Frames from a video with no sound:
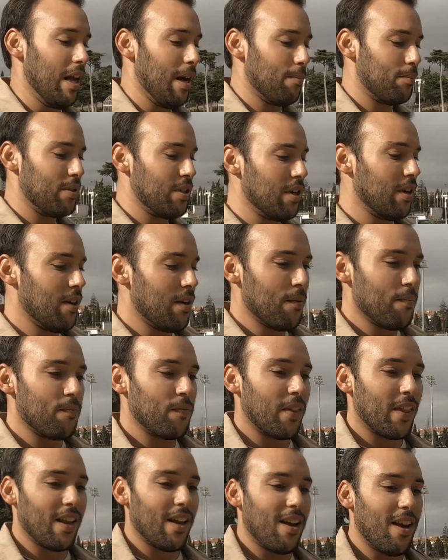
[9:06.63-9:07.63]
lapse,
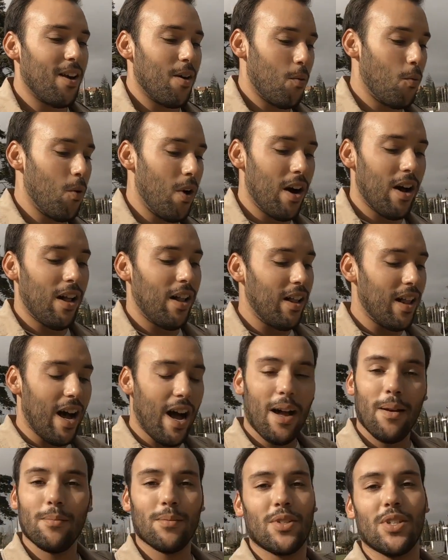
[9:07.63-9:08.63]
well,
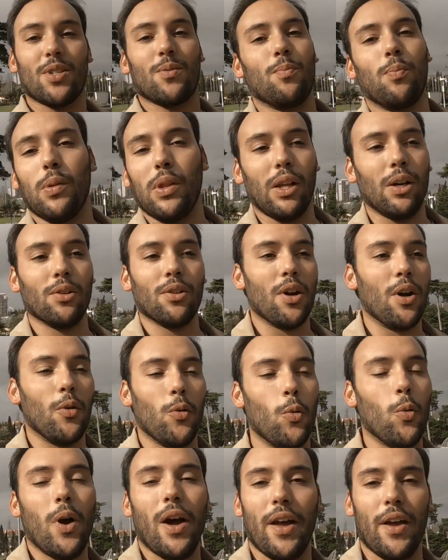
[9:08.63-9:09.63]
I'm just blown
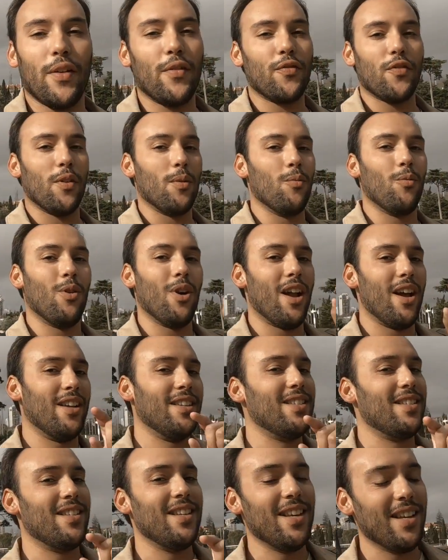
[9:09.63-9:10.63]
away from what I
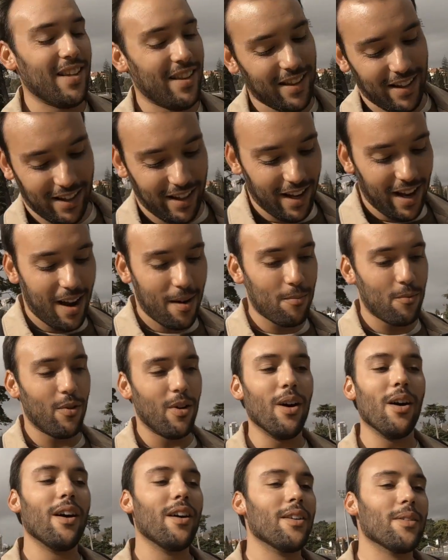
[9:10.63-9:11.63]
see in the
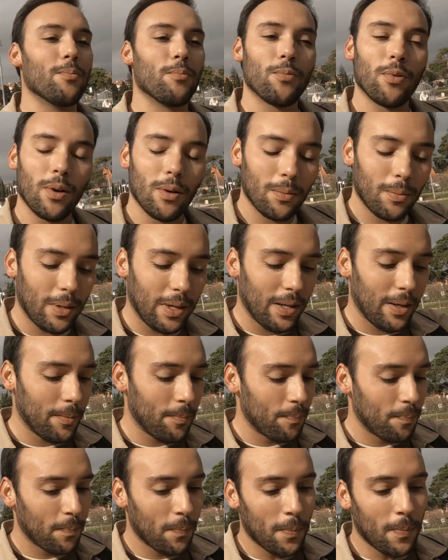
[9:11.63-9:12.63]
camera.
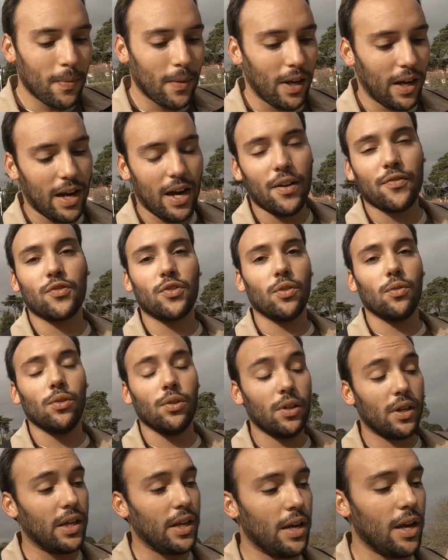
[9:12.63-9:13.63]
I have to
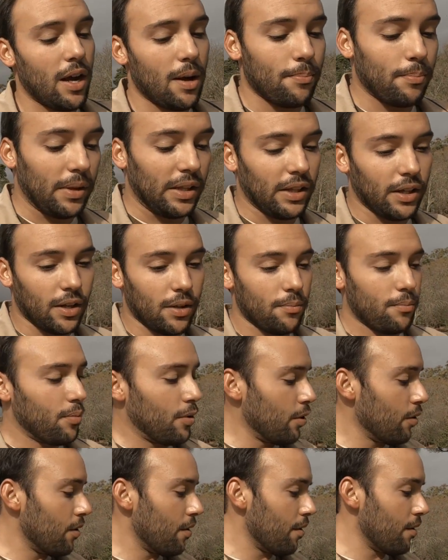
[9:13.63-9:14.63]
look it up in the
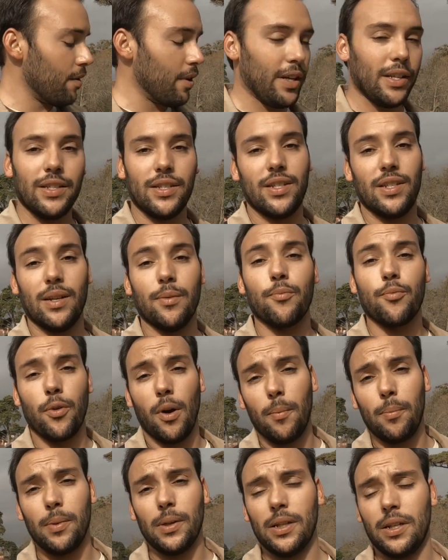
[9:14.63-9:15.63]
computer and see it
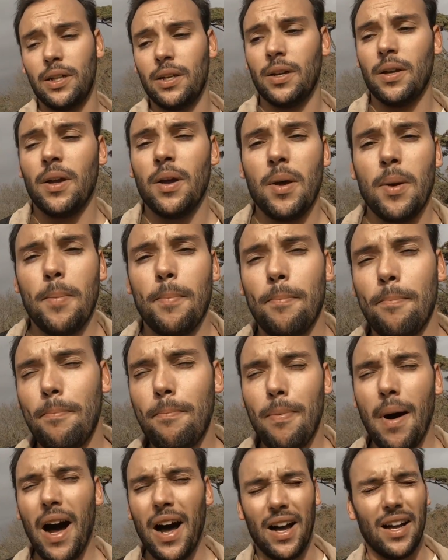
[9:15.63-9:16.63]
properly,
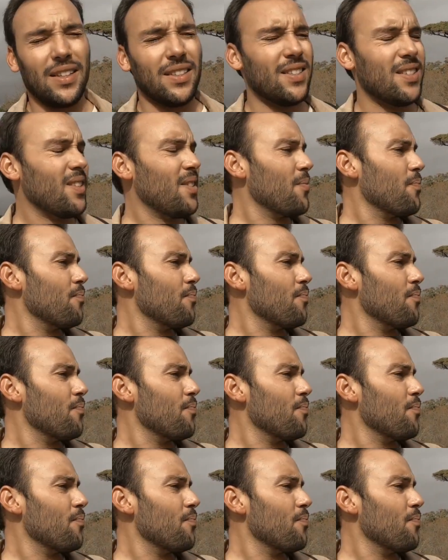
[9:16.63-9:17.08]
but